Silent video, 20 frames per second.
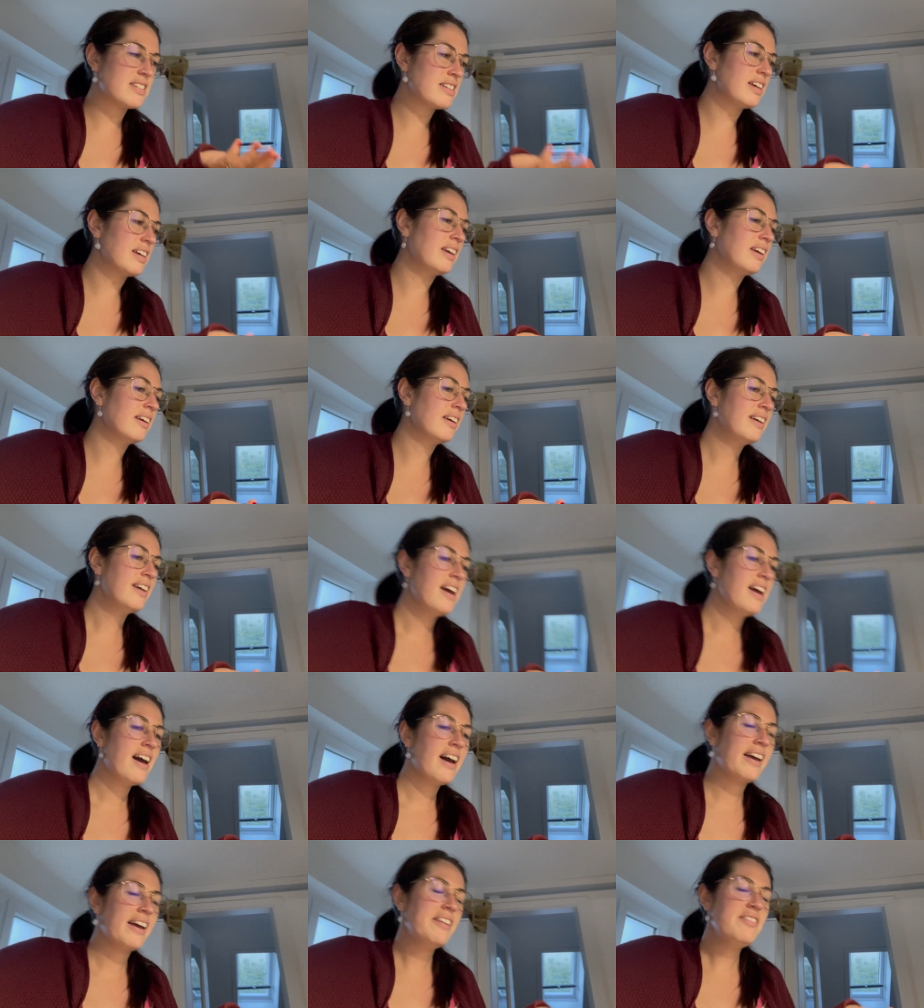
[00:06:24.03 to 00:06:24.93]
tea,
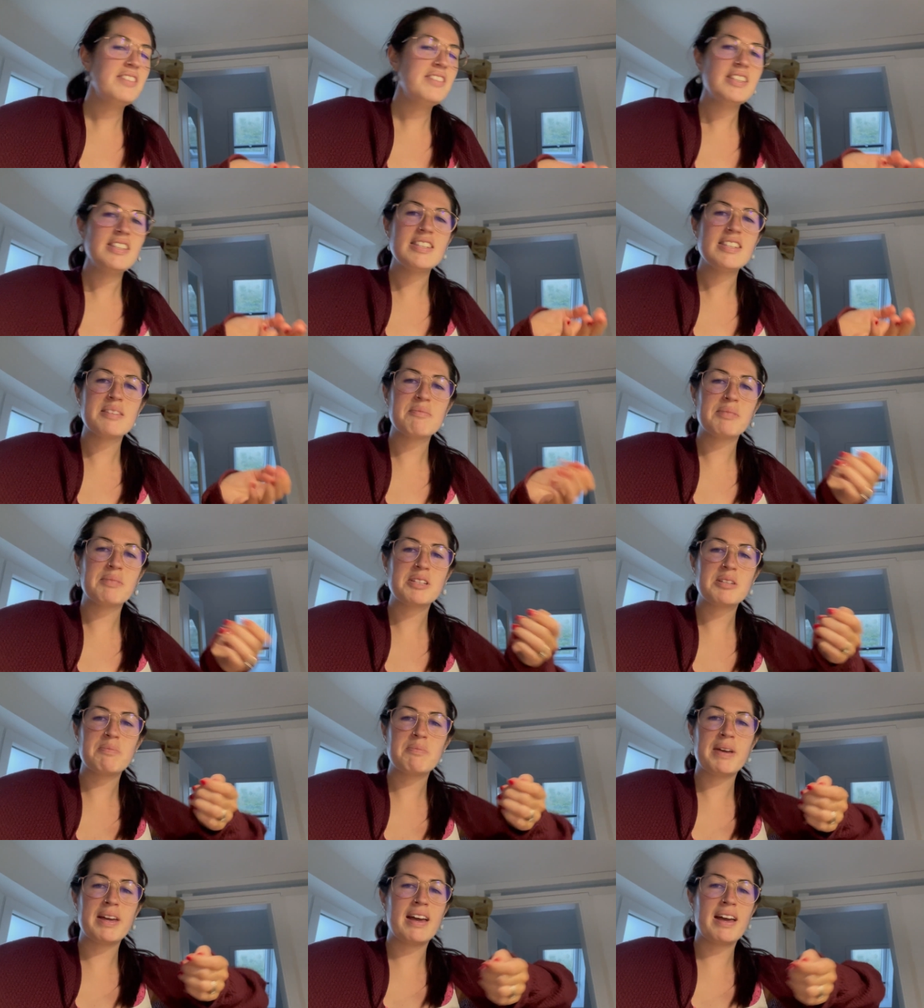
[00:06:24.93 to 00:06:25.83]
I have done something to
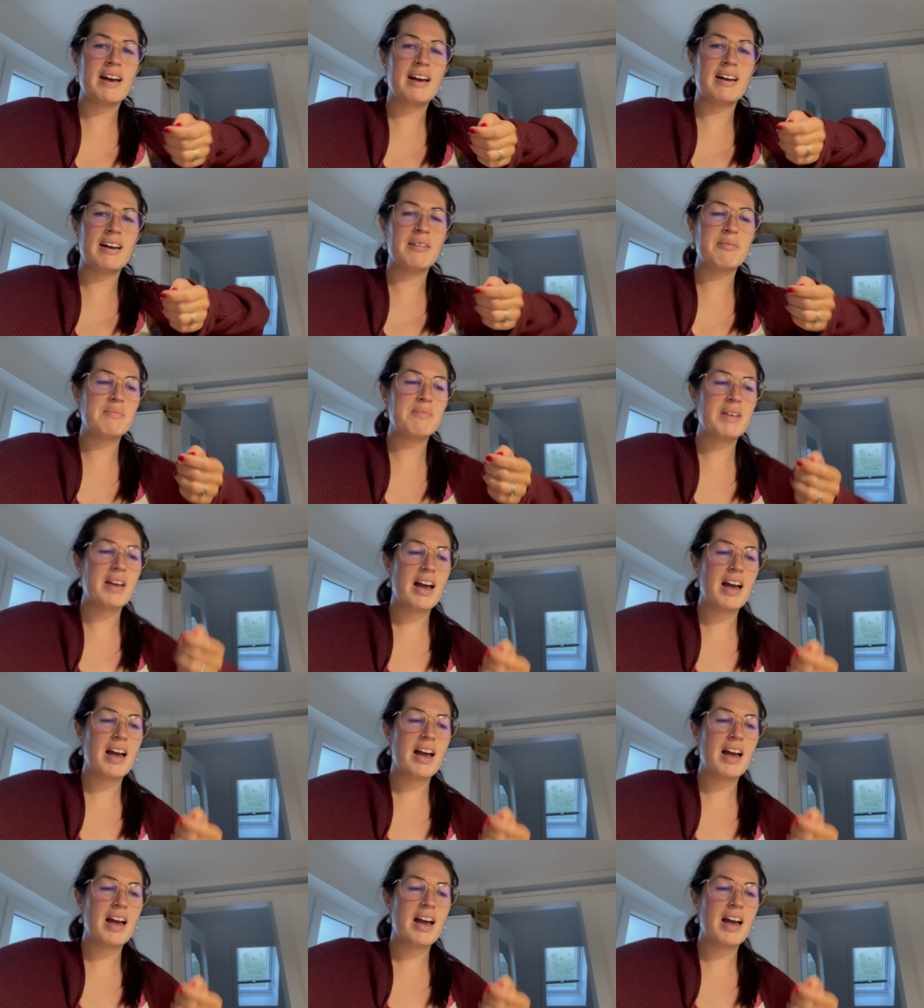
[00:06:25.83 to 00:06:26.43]
my arm.